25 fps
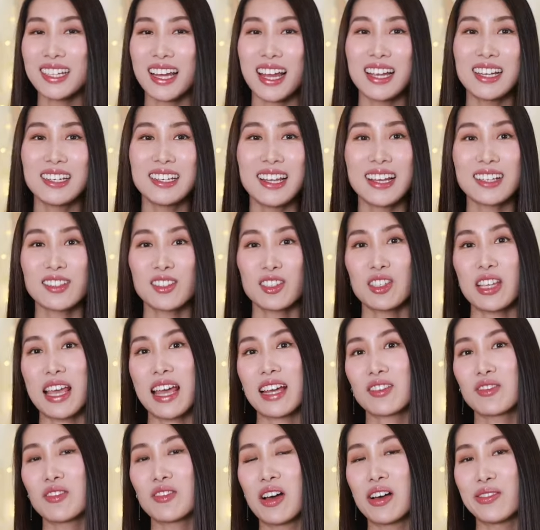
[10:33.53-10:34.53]
I like the
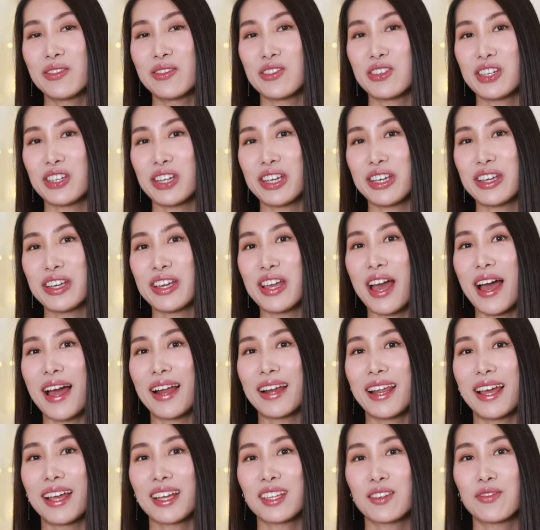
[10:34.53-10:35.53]
technology,
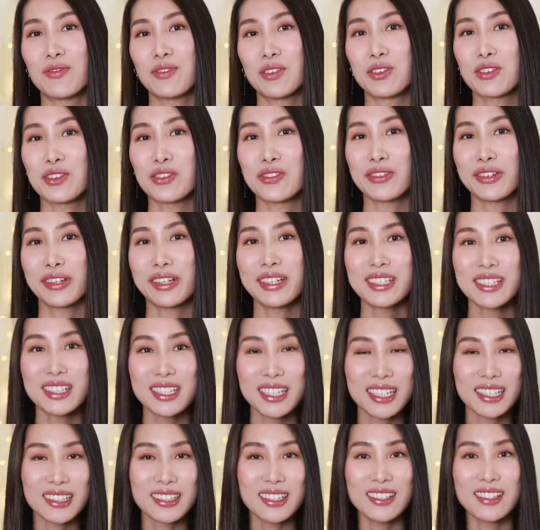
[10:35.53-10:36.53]
I like the
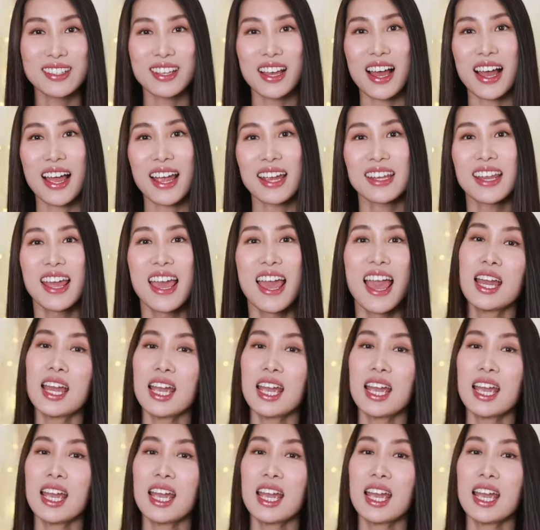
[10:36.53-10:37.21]
futuristic design.